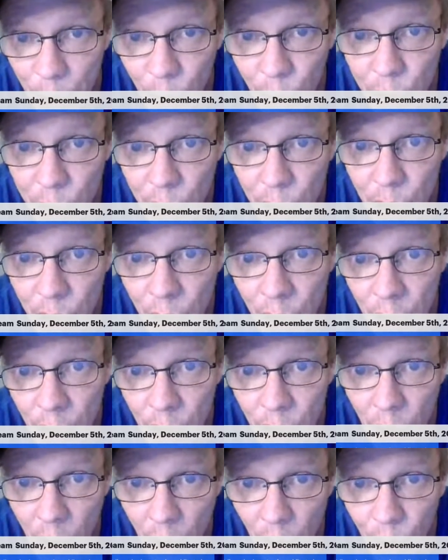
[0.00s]
billion
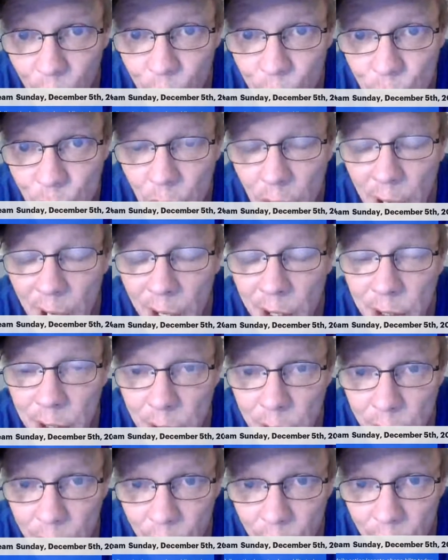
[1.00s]
a
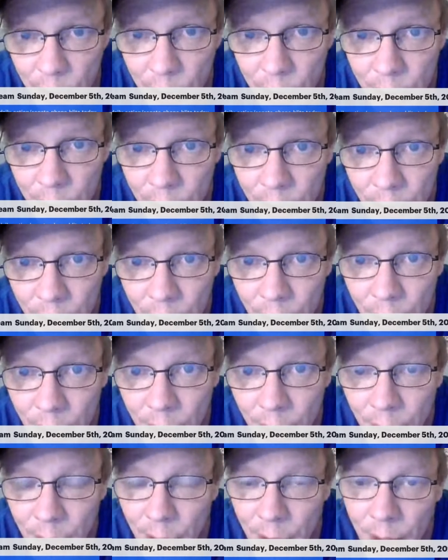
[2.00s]
year.
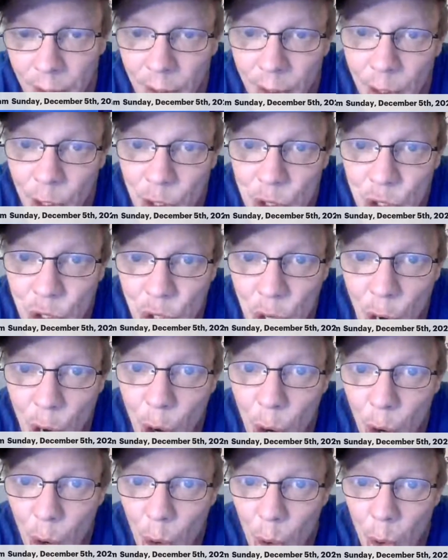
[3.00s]

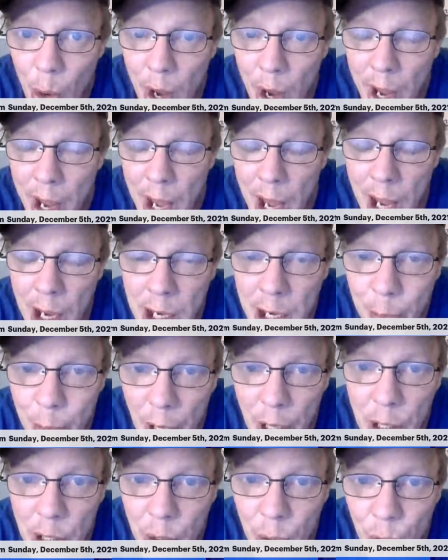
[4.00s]
So
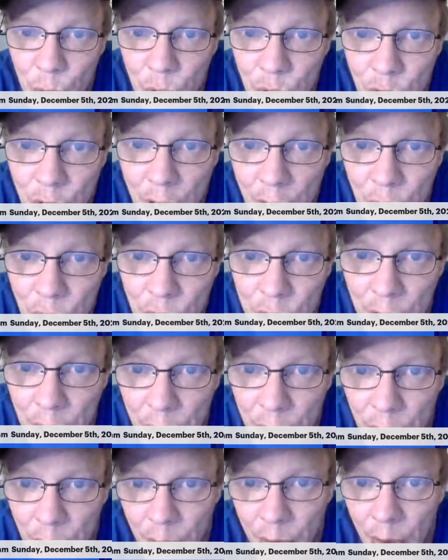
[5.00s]
anybody who says
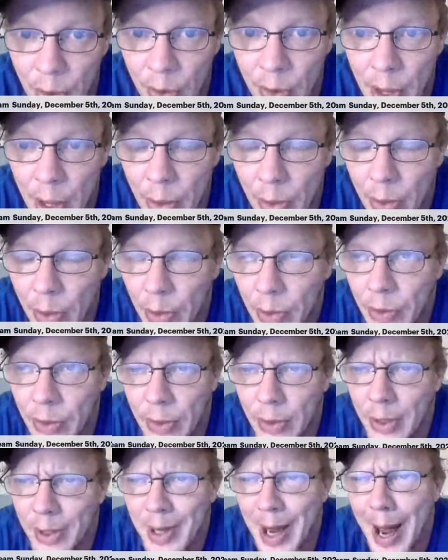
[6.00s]
that
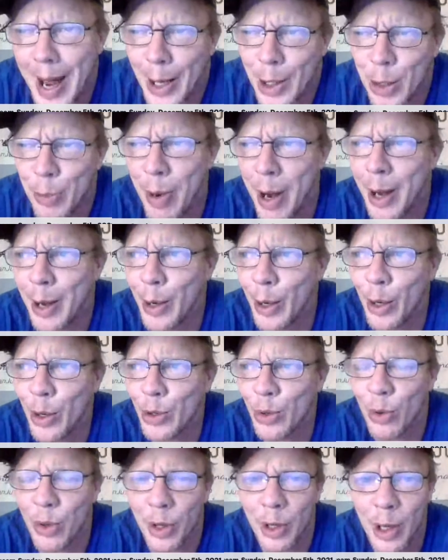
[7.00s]
the
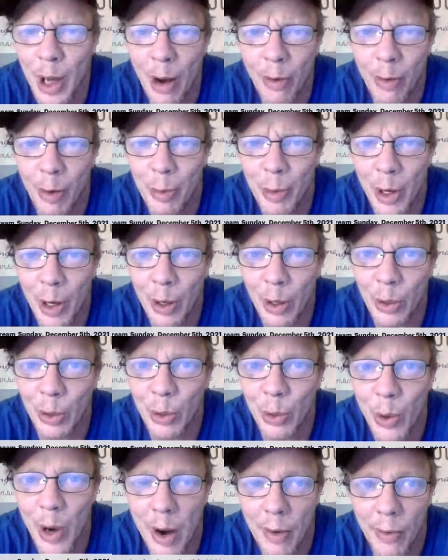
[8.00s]
taxpayers or the government or
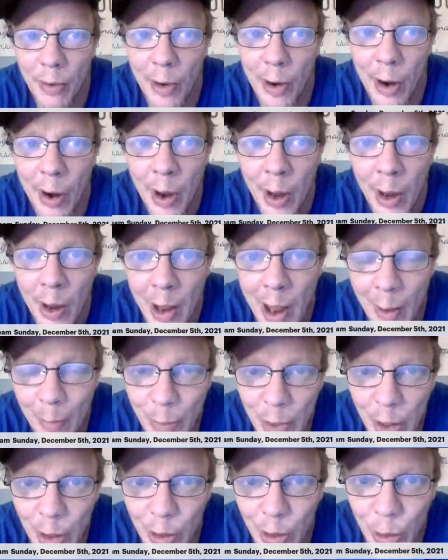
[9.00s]
whoever have
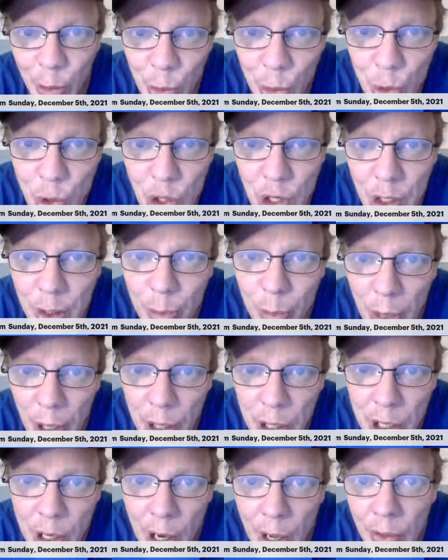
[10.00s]
been losing
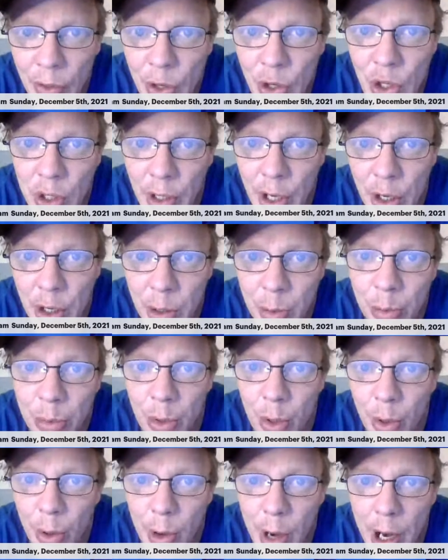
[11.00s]
money on this lending
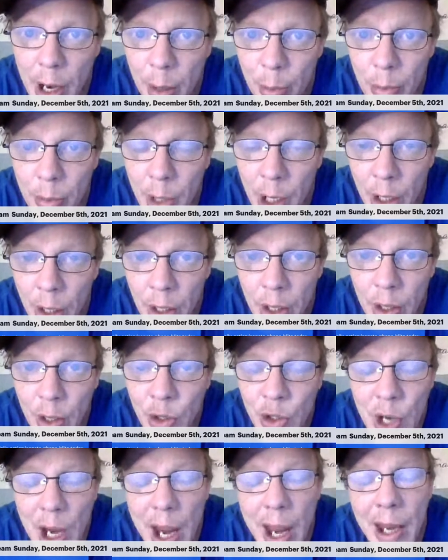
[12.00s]
program
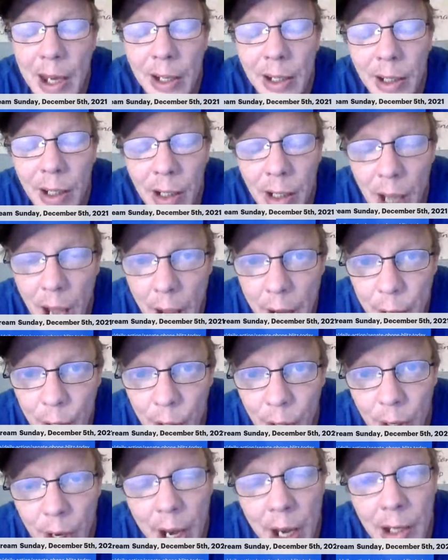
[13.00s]
is a
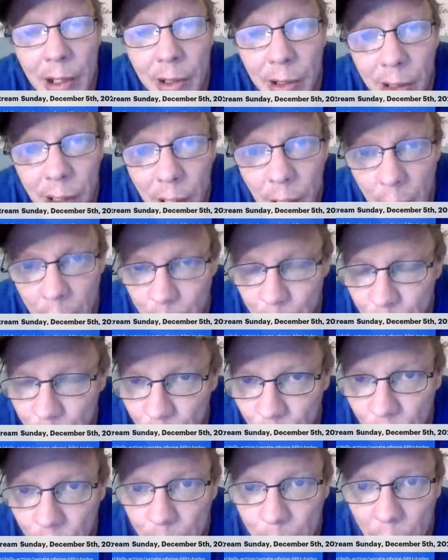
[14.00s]
liar, a
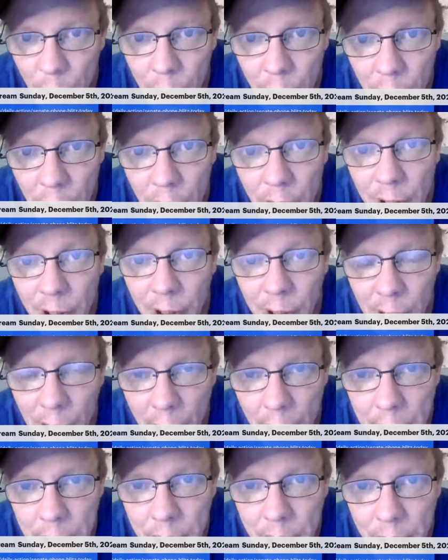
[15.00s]
provable
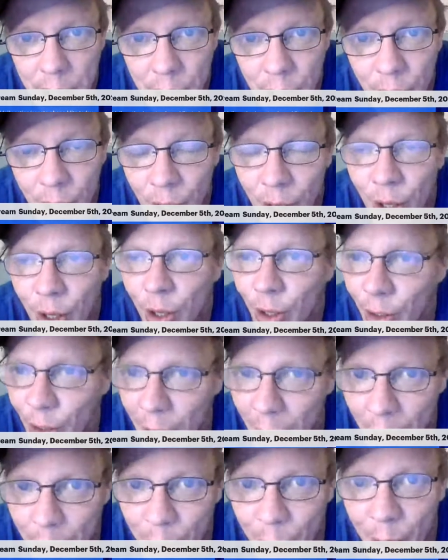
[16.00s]
lying
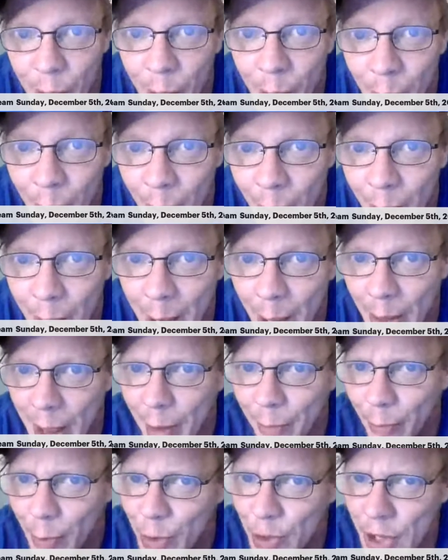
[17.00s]
liar. And
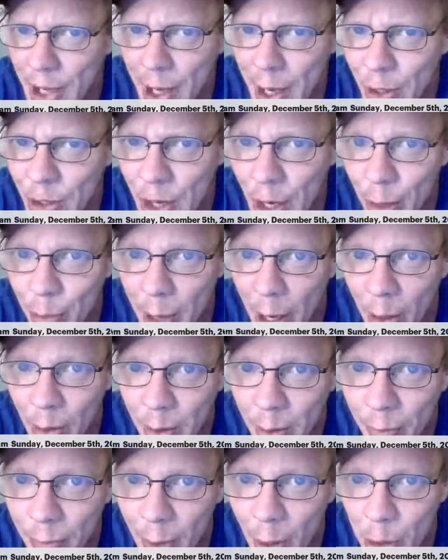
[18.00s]
that first thing I said
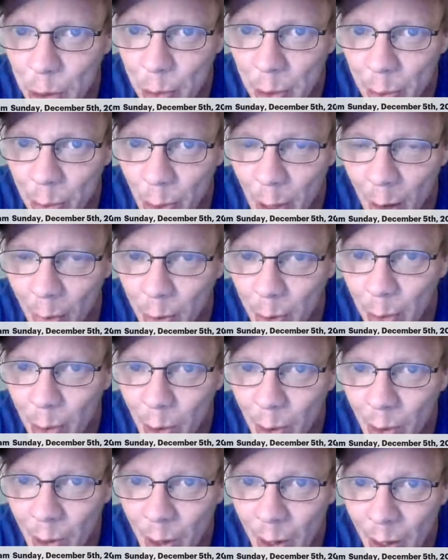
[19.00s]
about defaults being
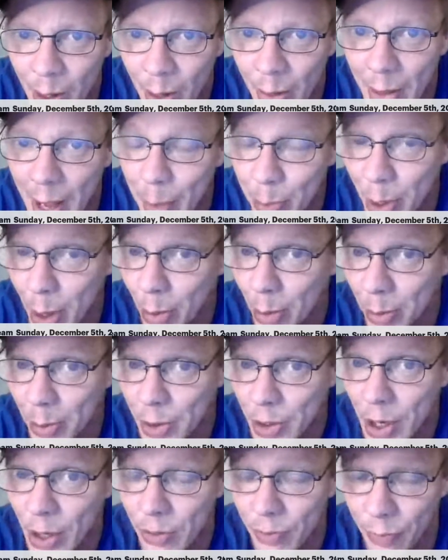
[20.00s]
profitable, that probably
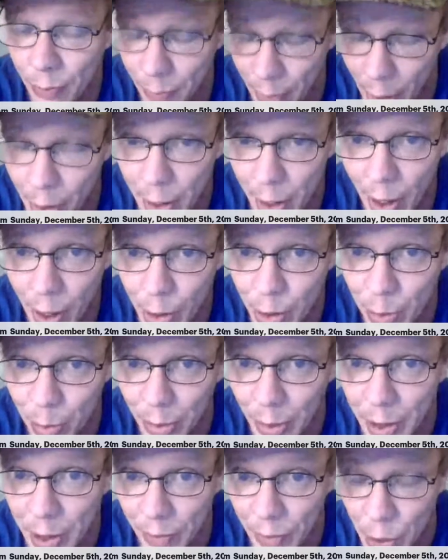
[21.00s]
sounds very hard to
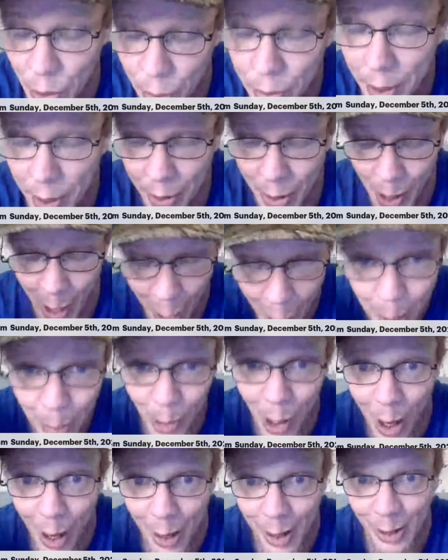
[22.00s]
believe. And you think that I'm
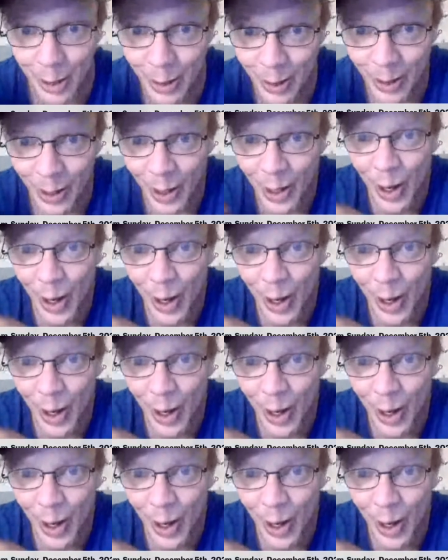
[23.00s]
lying.